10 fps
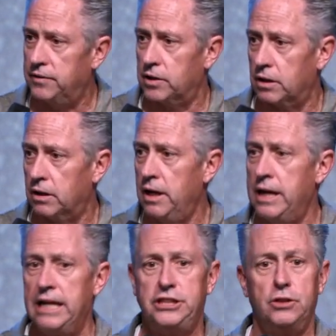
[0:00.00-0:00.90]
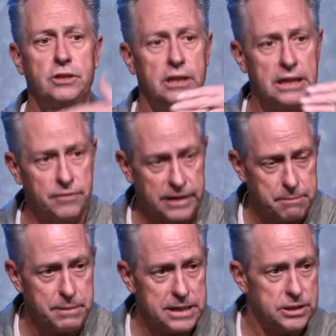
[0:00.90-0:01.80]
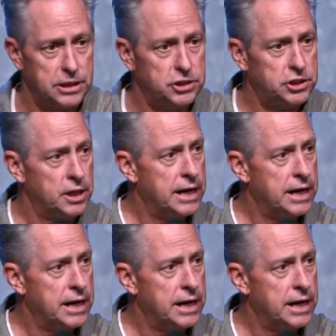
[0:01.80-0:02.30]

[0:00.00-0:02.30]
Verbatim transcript: her, and she'll deliver that message.